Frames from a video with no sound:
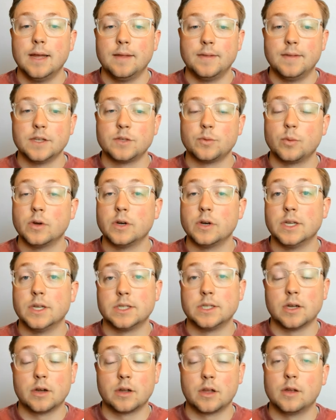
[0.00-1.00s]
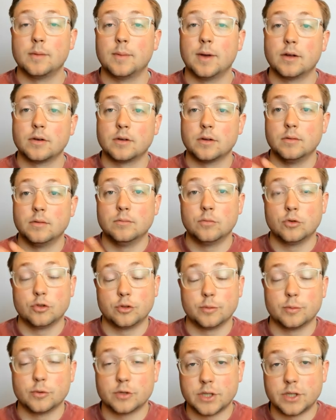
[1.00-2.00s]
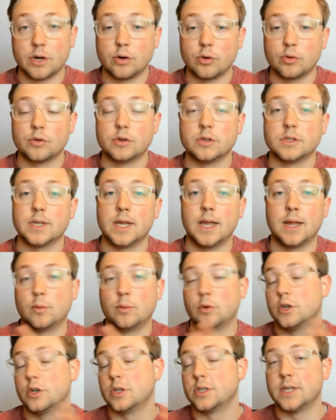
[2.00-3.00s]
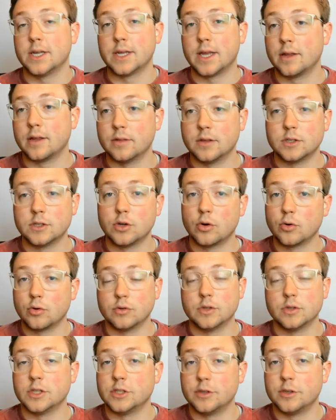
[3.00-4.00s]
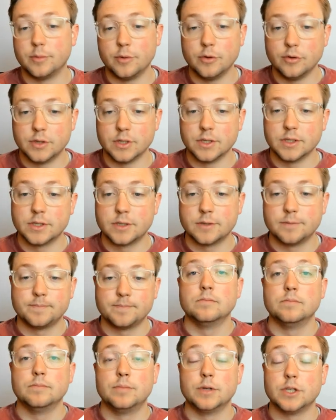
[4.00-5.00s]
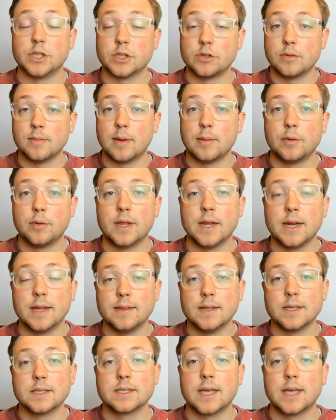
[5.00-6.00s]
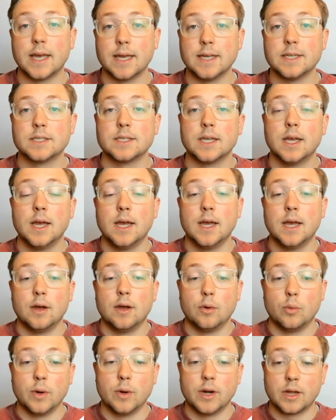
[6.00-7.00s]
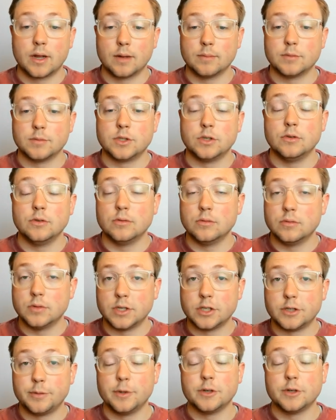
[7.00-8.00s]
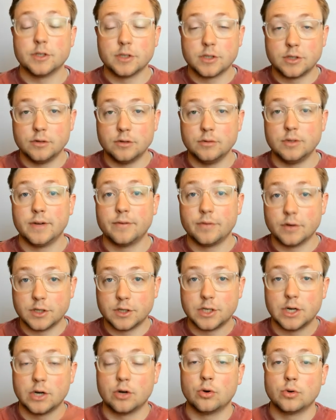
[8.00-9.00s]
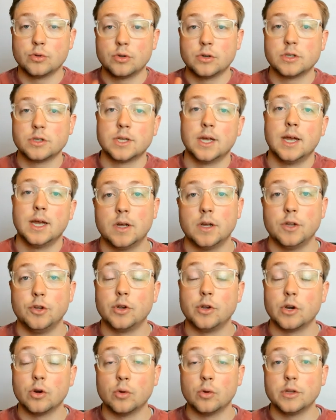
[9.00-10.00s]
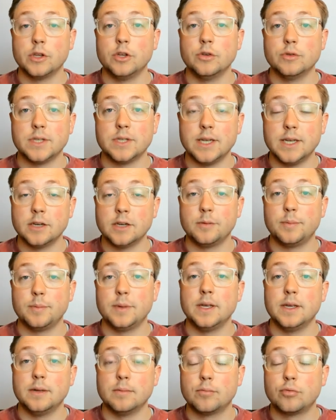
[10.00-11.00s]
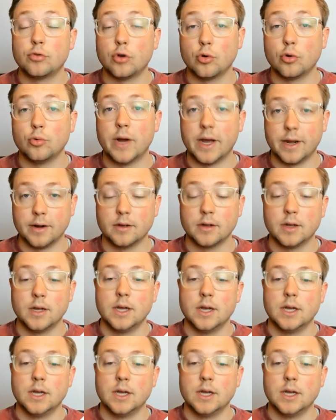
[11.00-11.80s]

This one is talking about multiple shareholders, and we're just taking the total distributions. But just remember that in this case, when it comes to distributions to different shareholders, you can only use E&P pro rata.